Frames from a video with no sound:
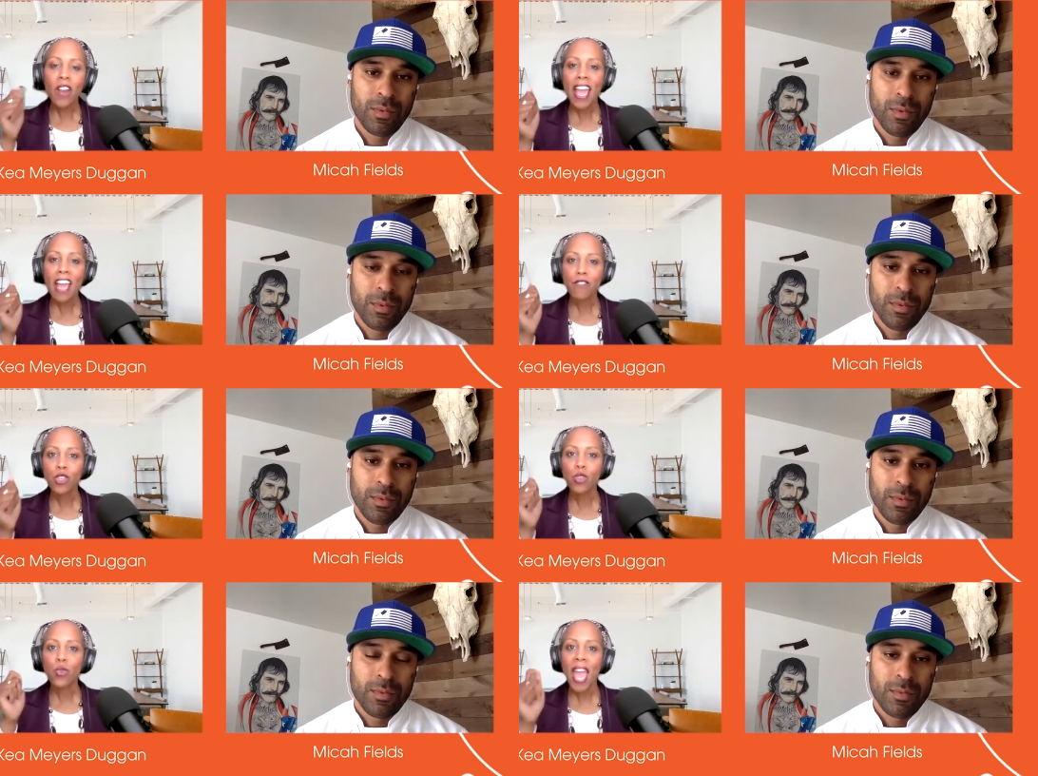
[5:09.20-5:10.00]
Speaker 1: have
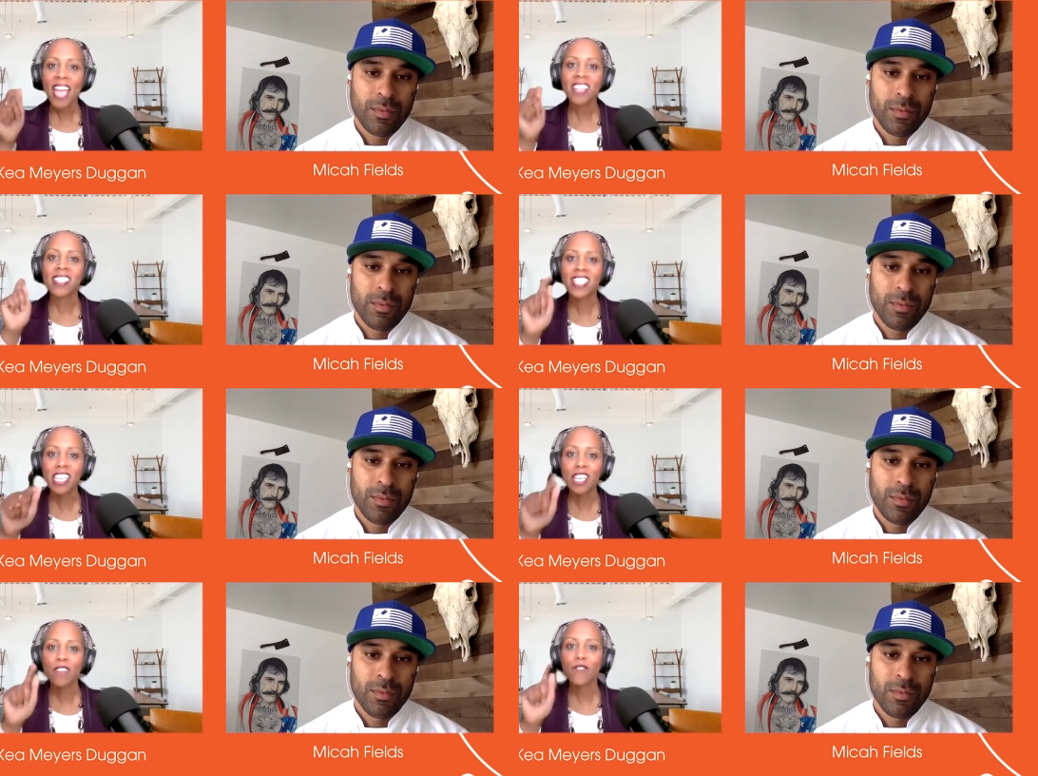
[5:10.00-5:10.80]
you had to
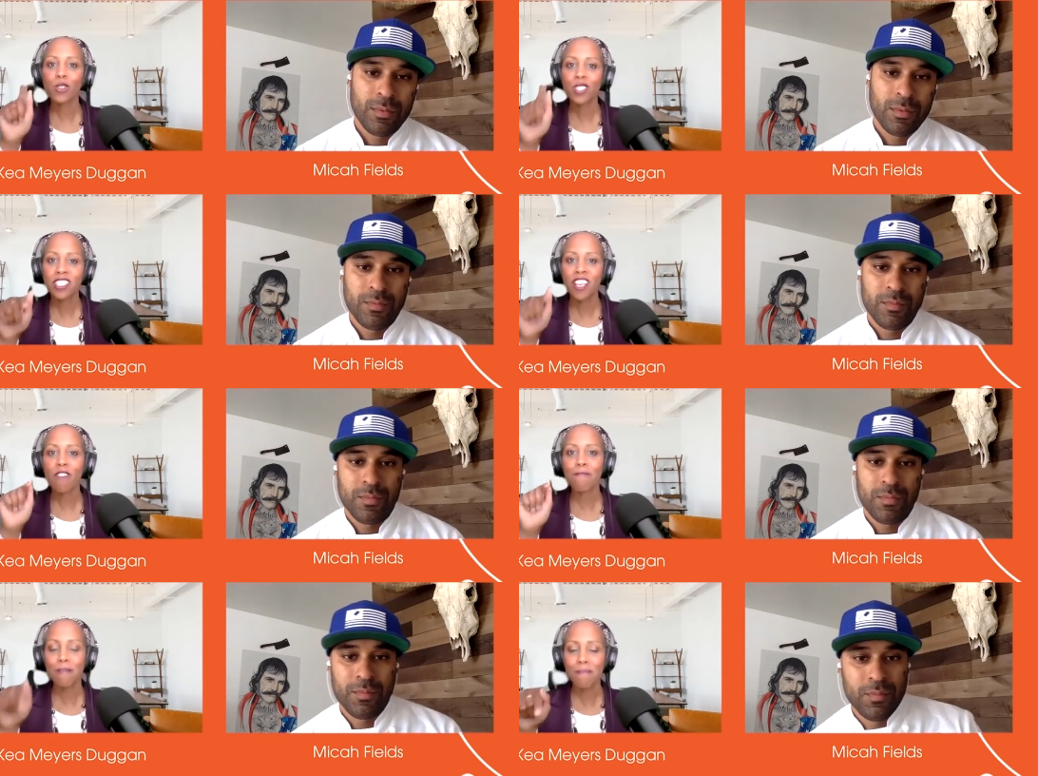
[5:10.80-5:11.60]
give
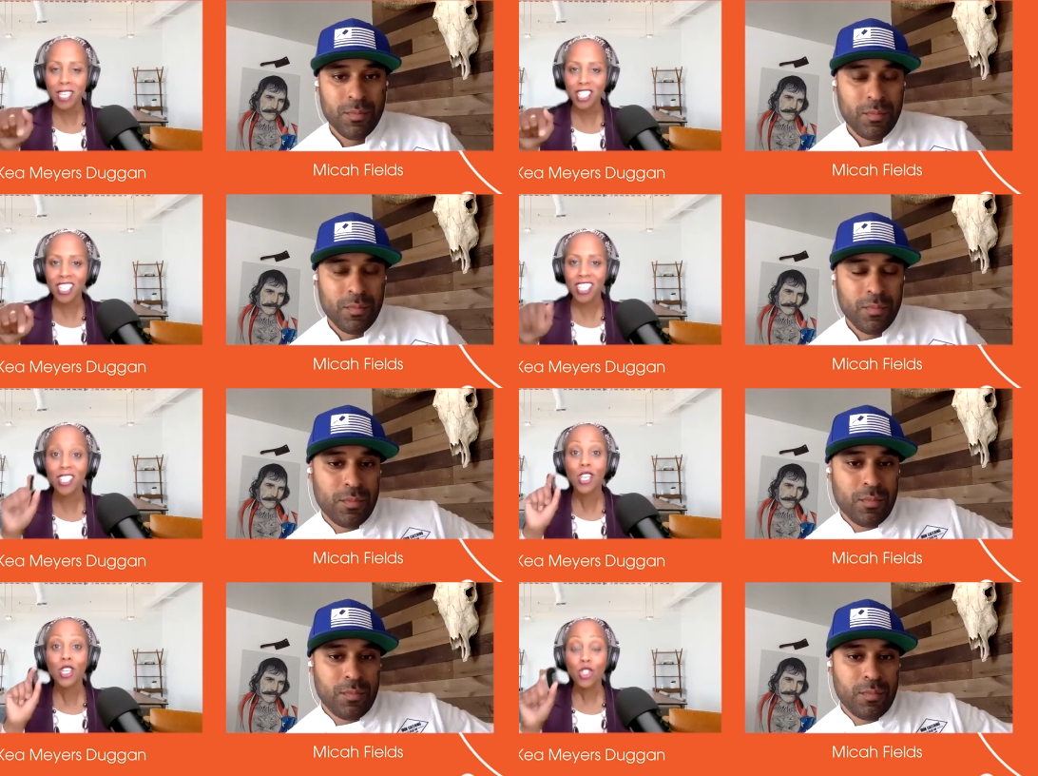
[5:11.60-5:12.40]
yourself
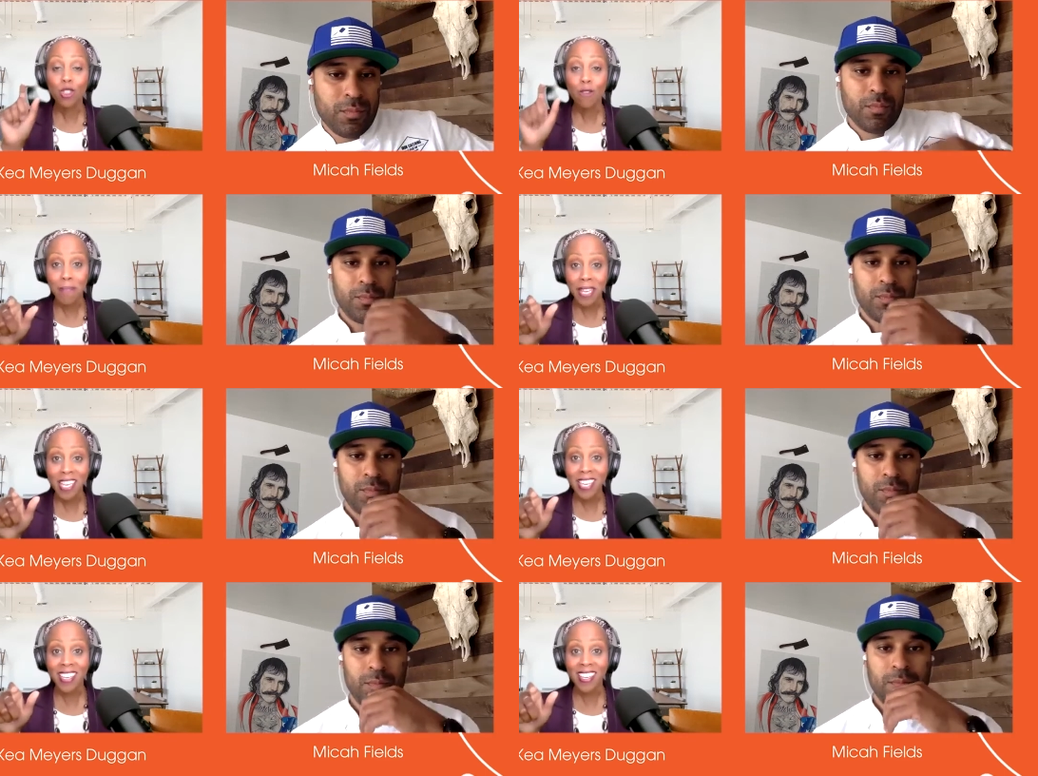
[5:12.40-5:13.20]
permission to
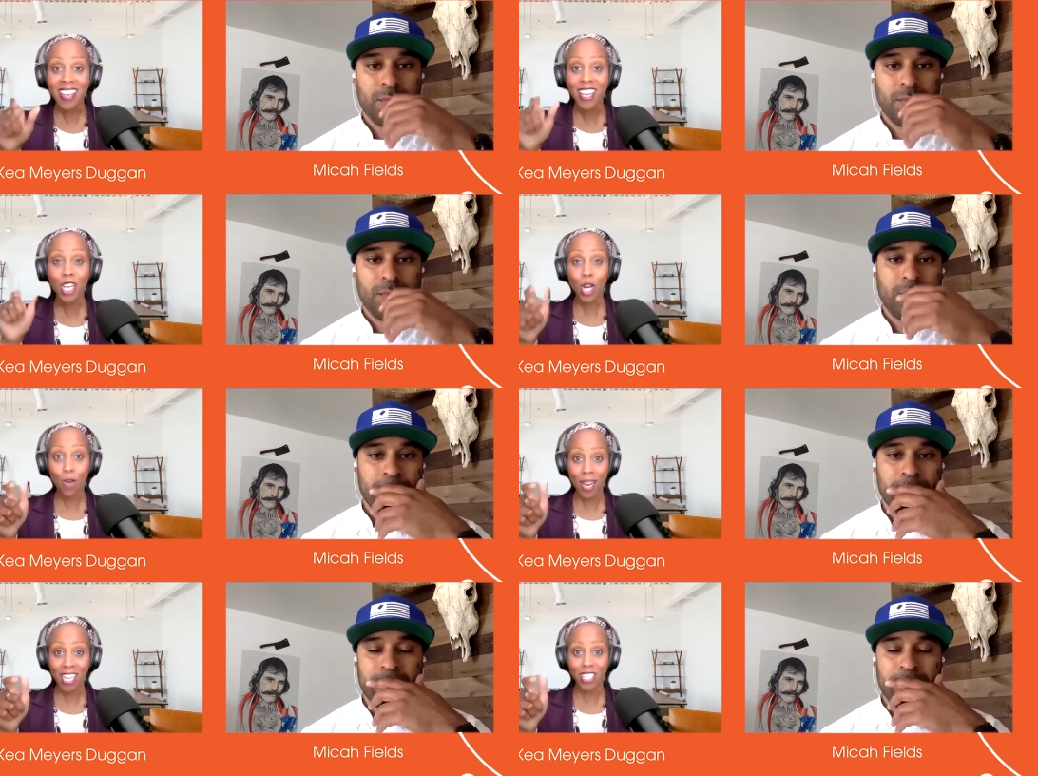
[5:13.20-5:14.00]
be
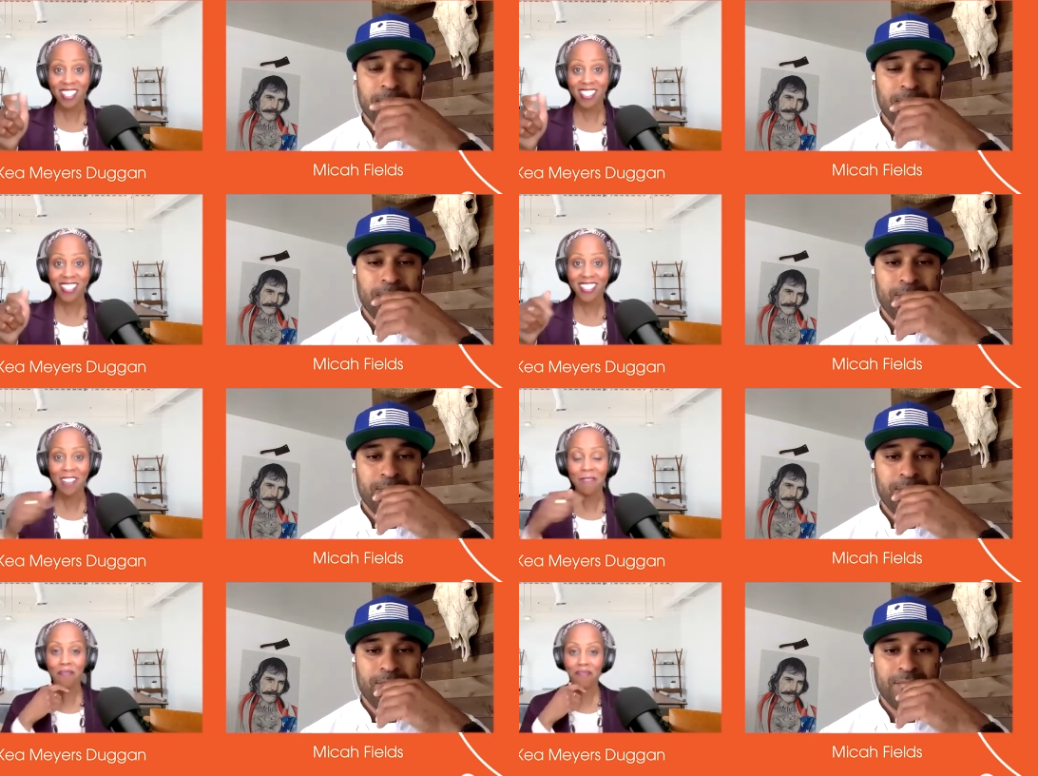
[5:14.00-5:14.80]
courageous?
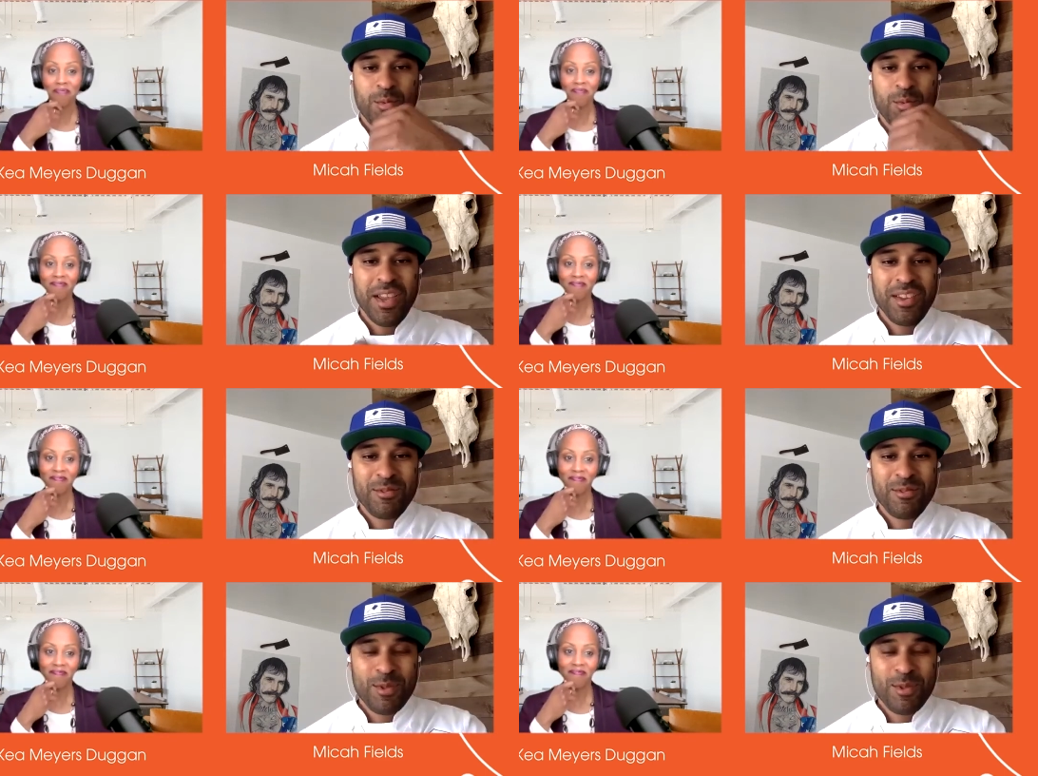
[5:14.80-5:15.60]

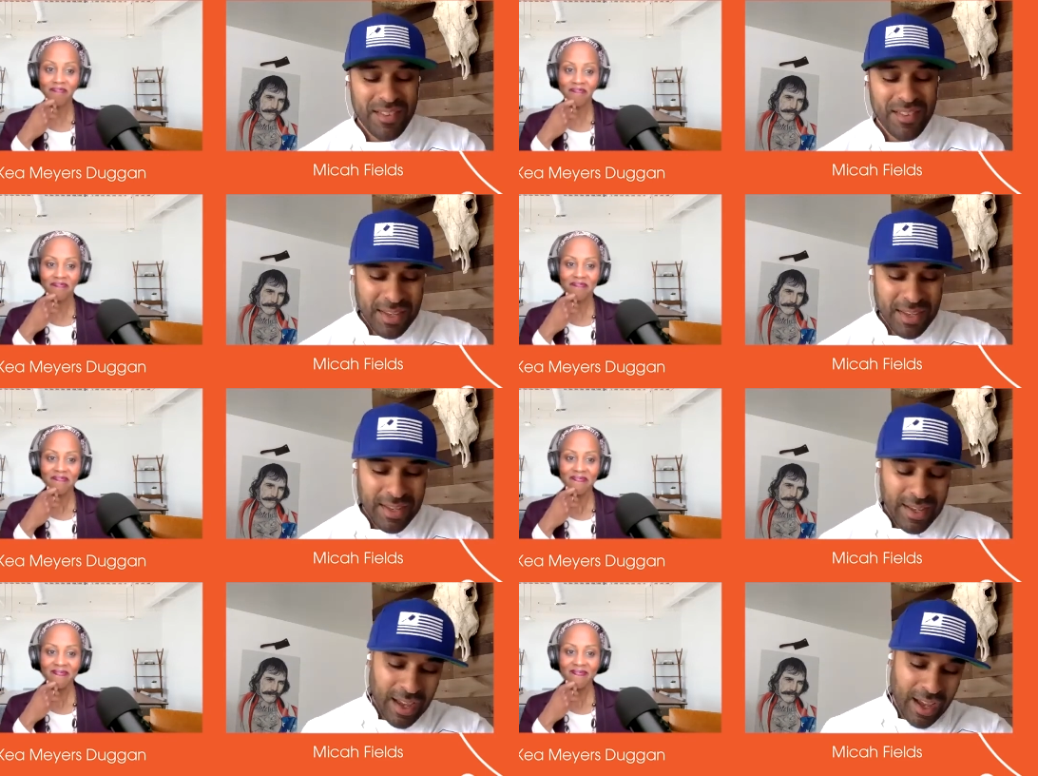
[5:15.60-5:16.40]
Speaker 2: Right, right.
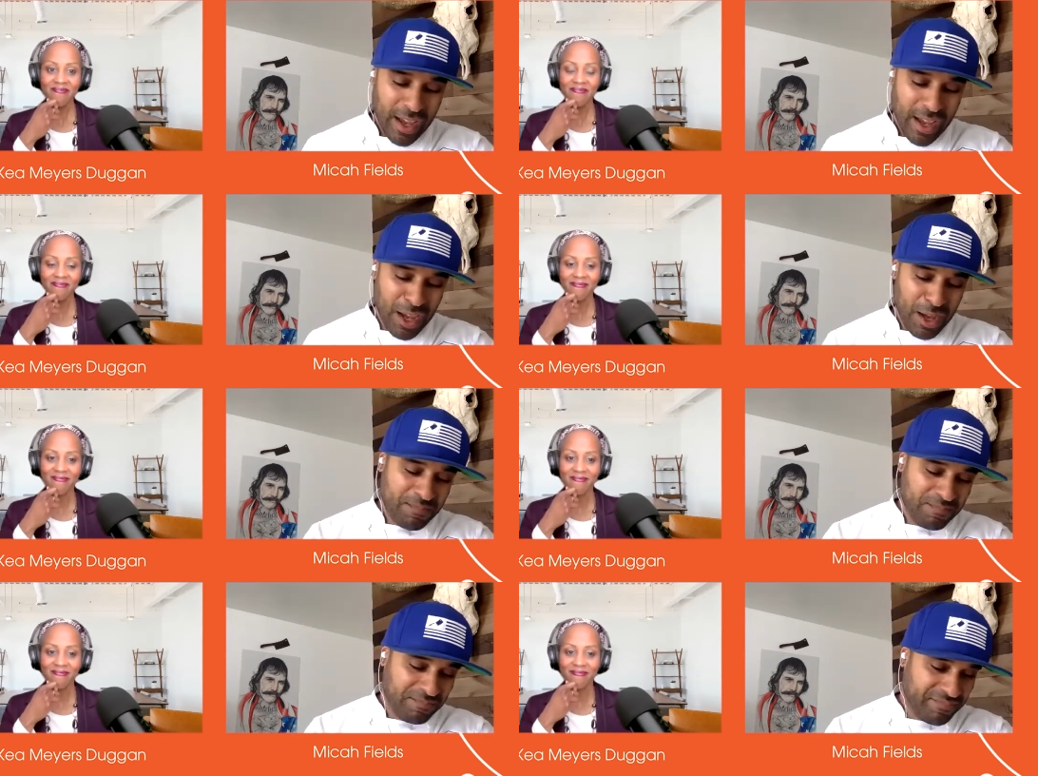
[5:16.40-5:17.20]

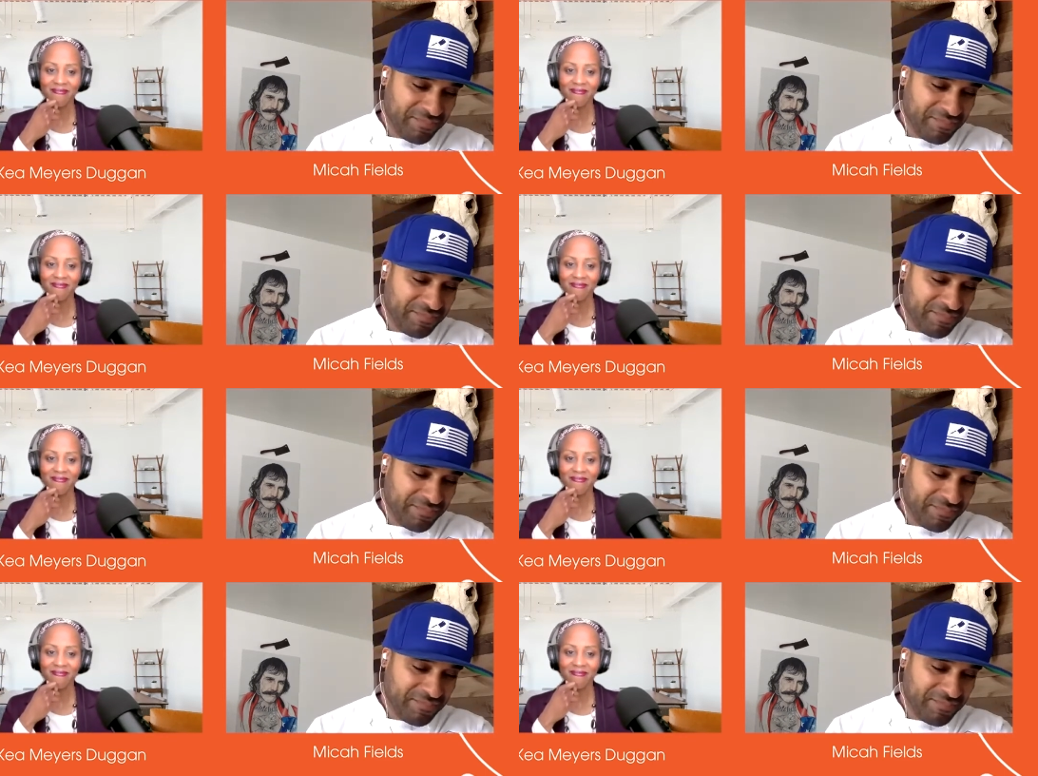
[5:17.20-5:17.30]
Um,